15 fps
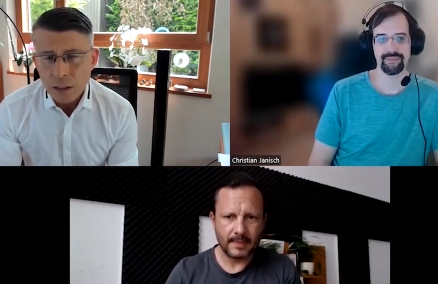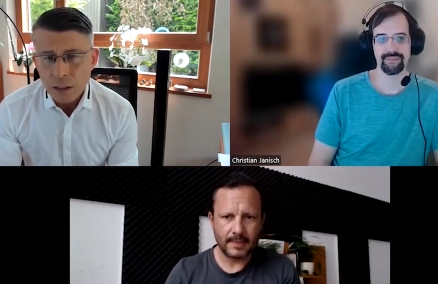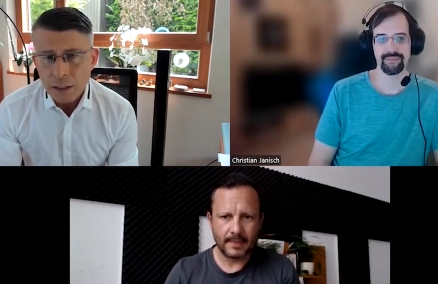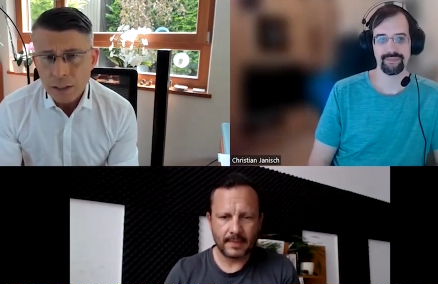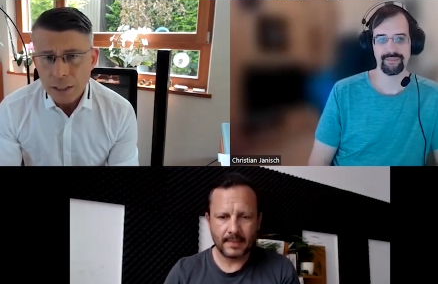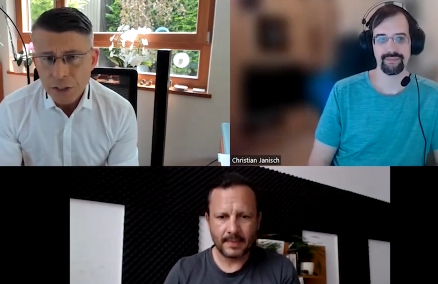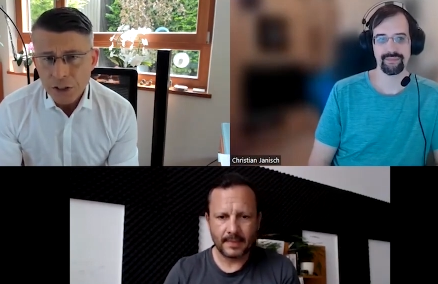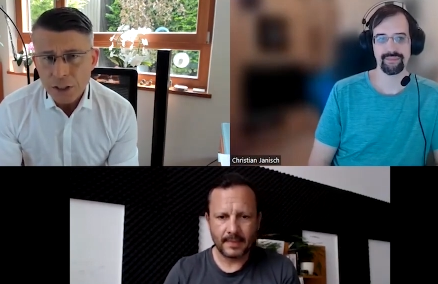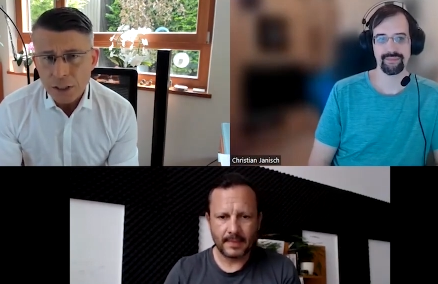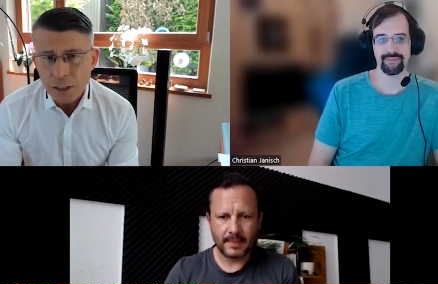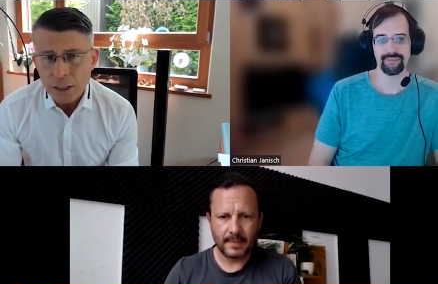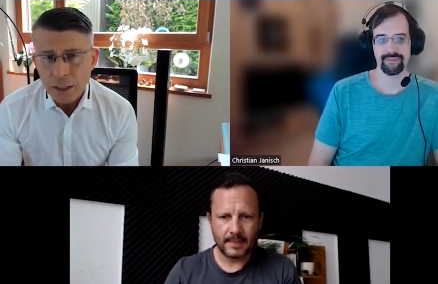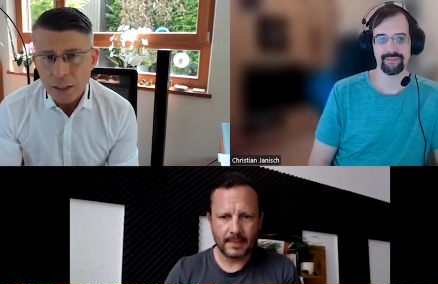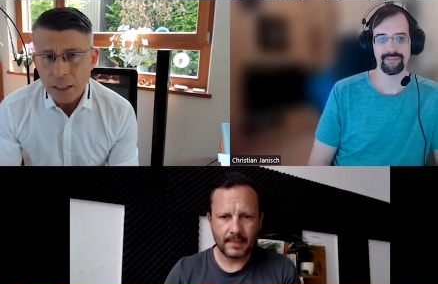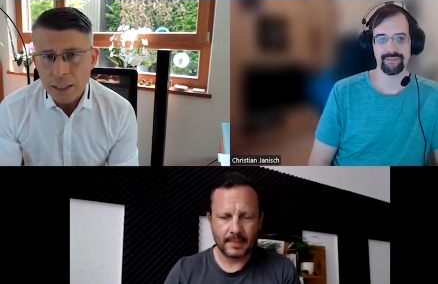
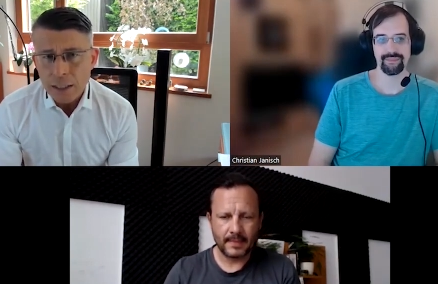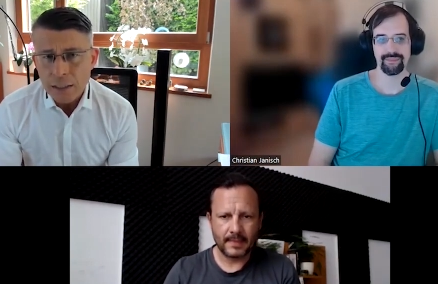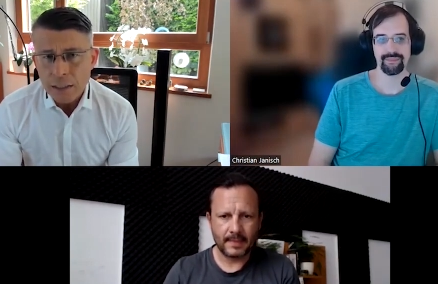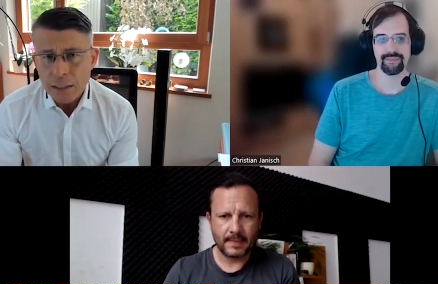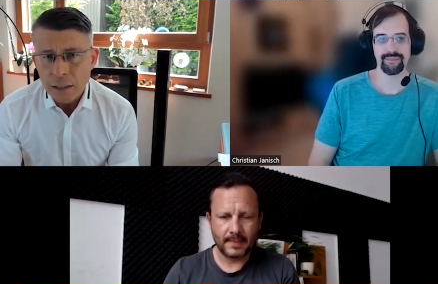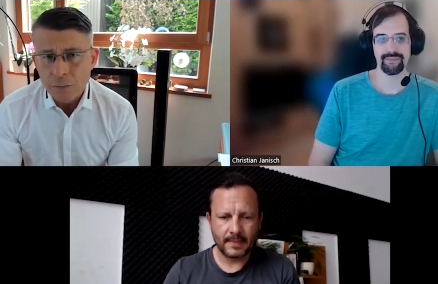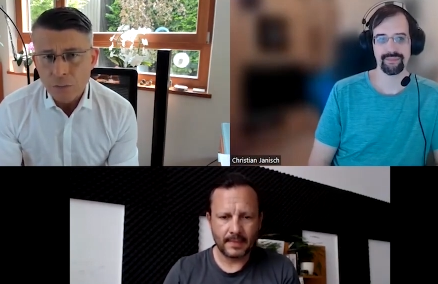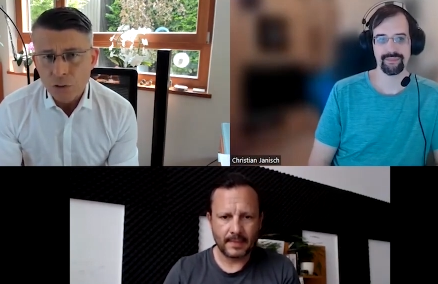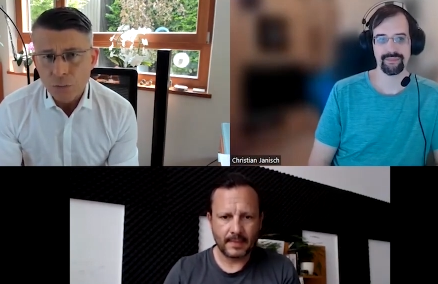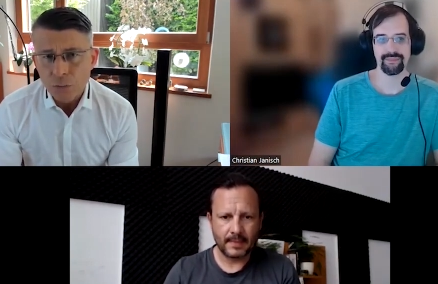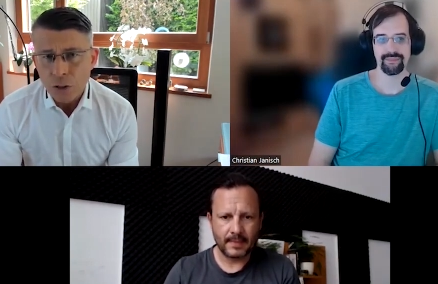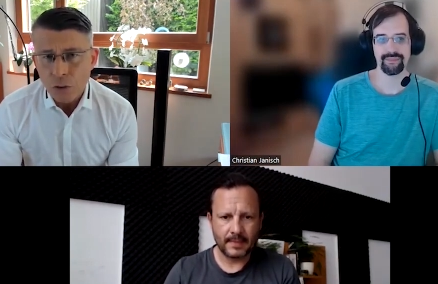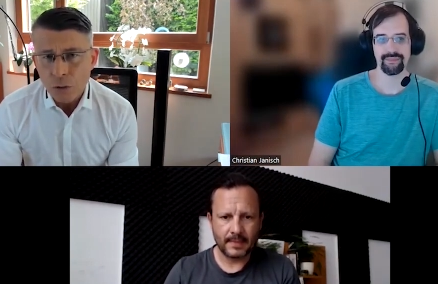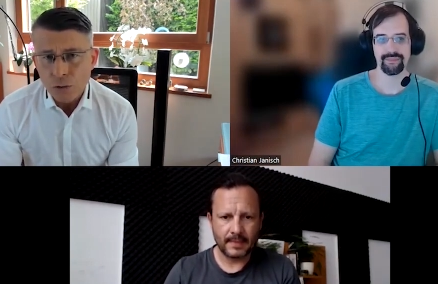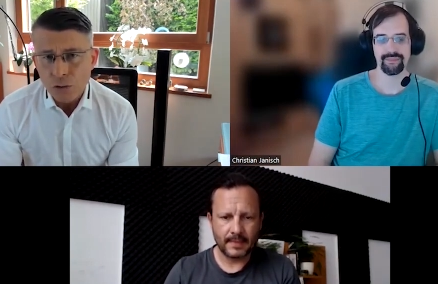Speaker 1: initially. And uh, what we
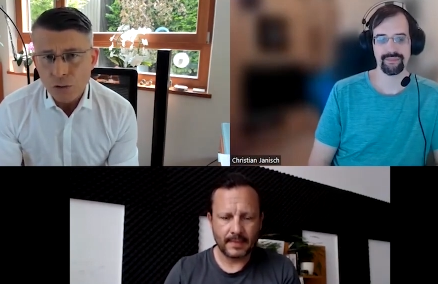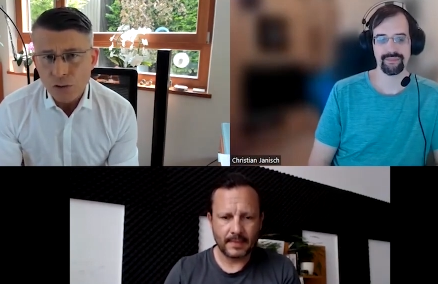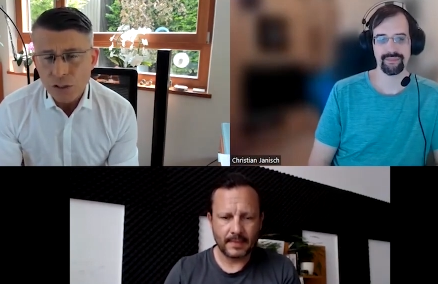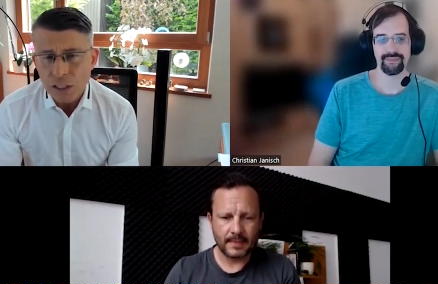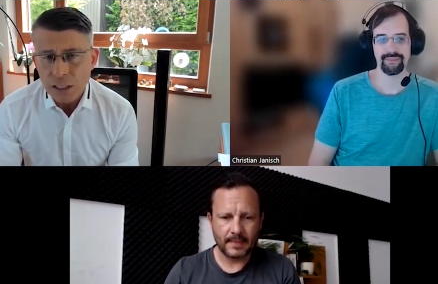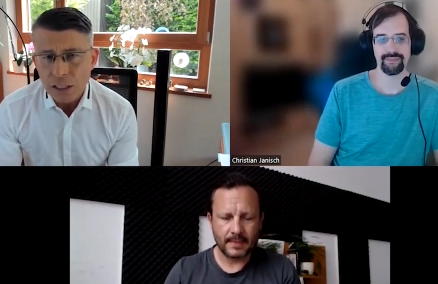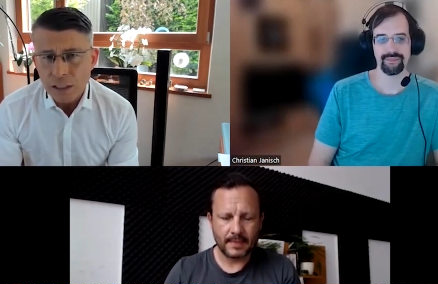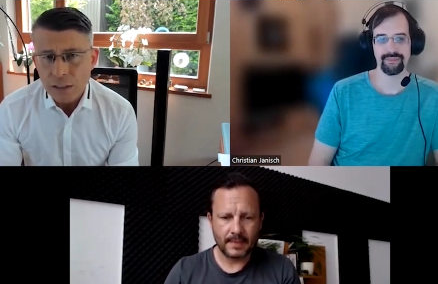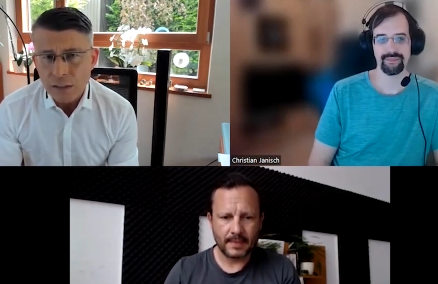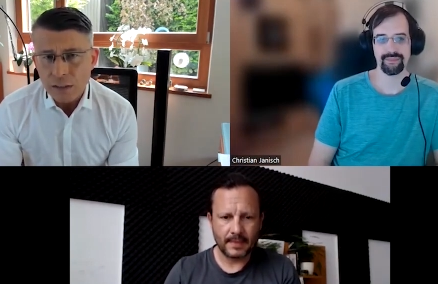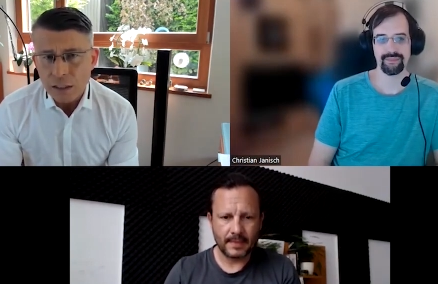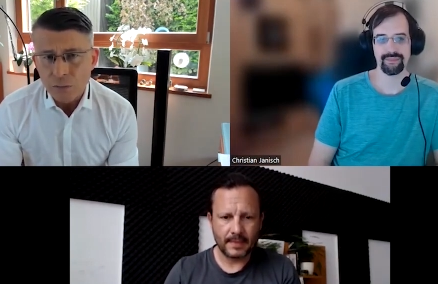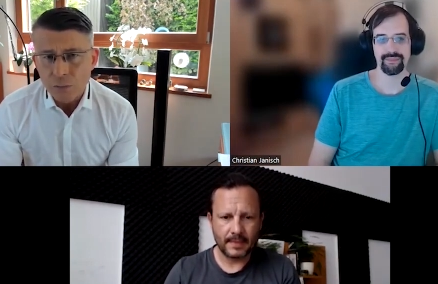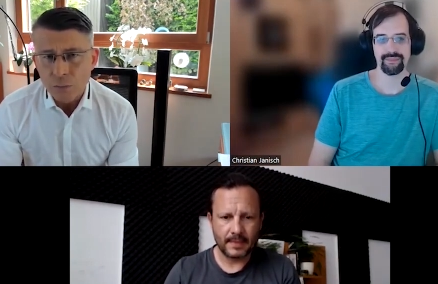also see is that